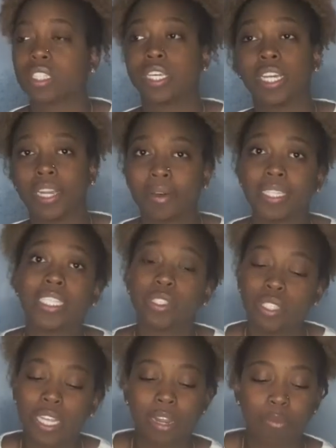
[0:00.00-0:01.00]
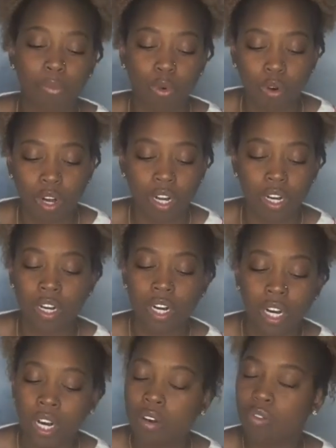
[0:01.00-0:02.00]
Anyways, this is like more
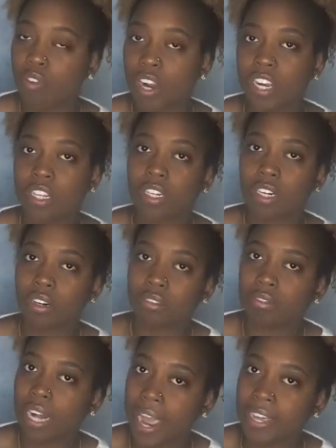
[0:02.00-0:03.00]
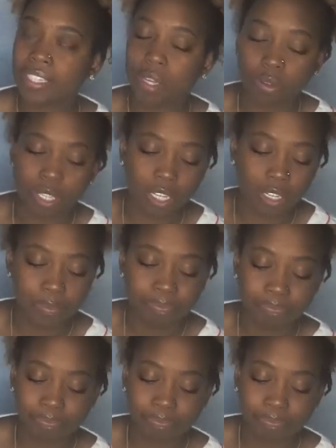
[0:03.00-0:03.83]
regular, nice hotel.